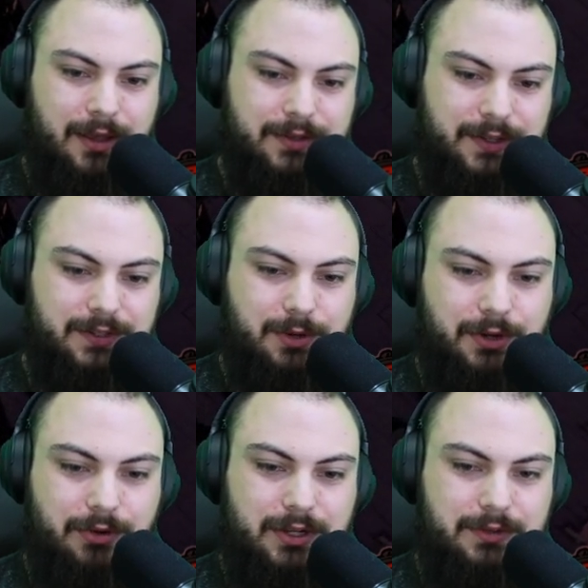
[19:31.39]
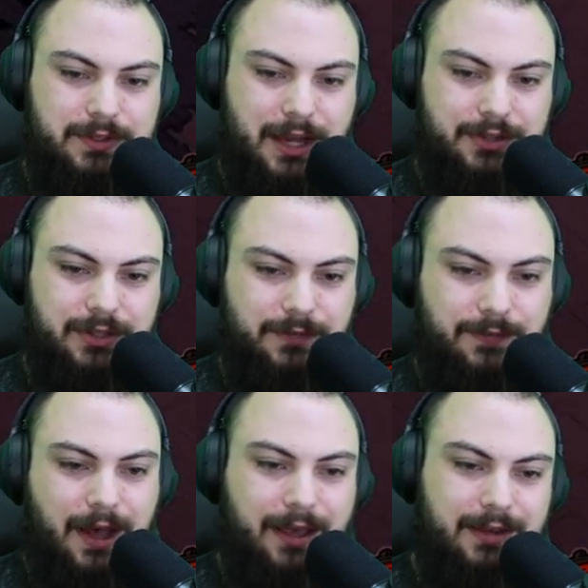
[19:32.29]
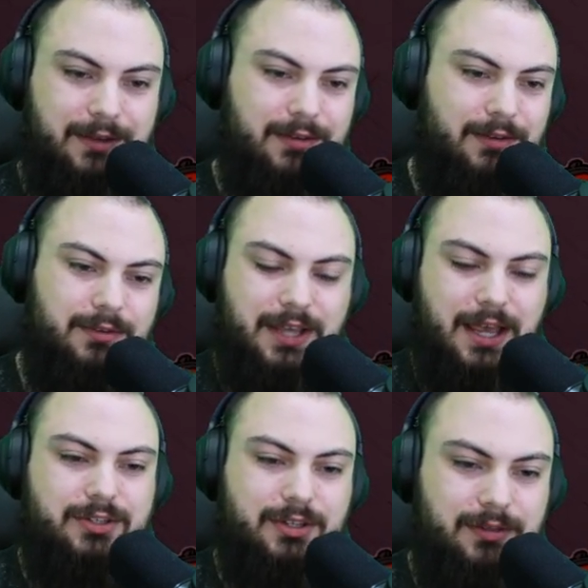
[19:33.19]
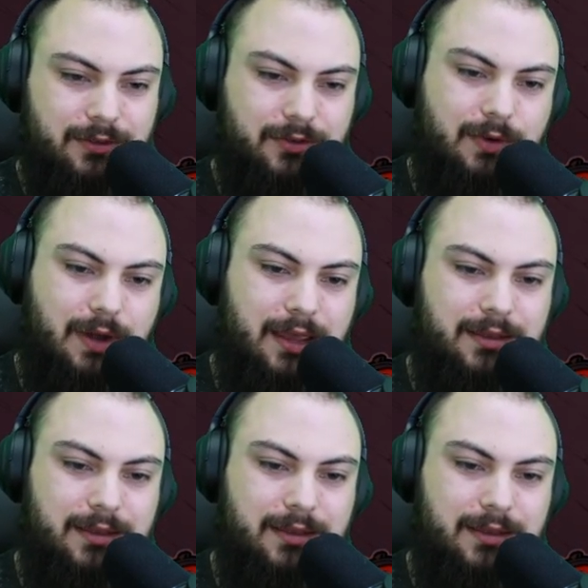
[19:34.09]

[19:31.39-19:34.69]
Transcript: So this is what you're going to use to actually find, or to actually create